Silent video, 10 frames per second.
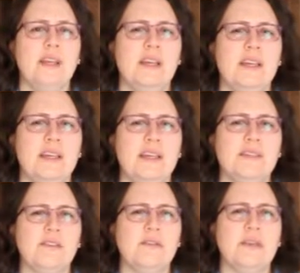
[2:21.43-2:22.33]

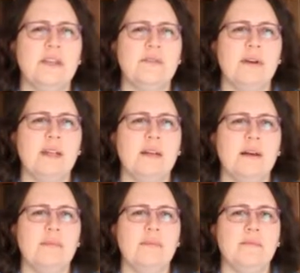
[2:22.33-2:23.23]
He's got a really great
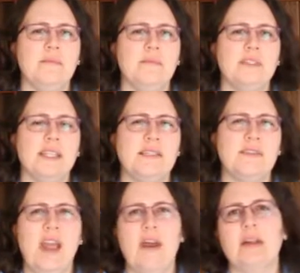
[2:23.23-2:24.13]
sense of
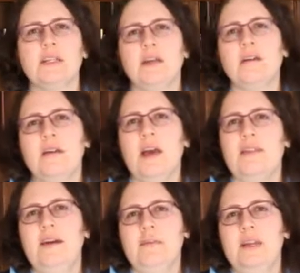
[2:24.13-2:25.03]
character, and
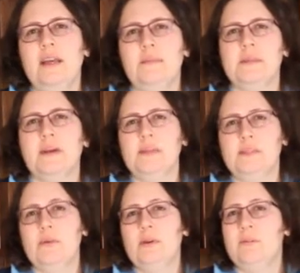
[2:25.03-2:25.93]
that really comes out in this
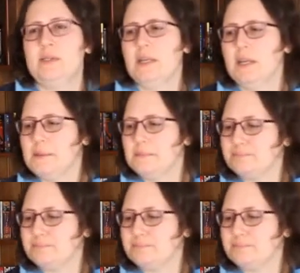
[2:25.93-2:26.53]
book in particular.